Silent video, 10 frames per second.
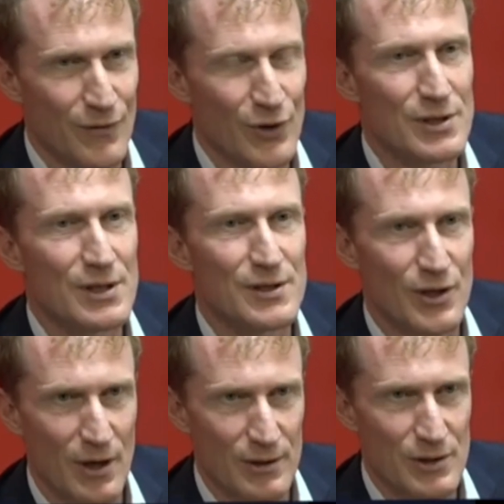around the world
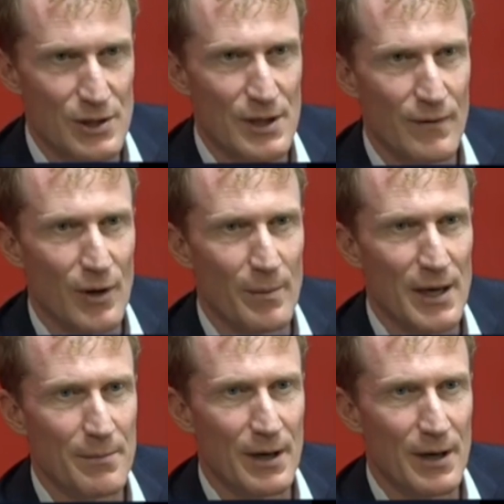from different countries.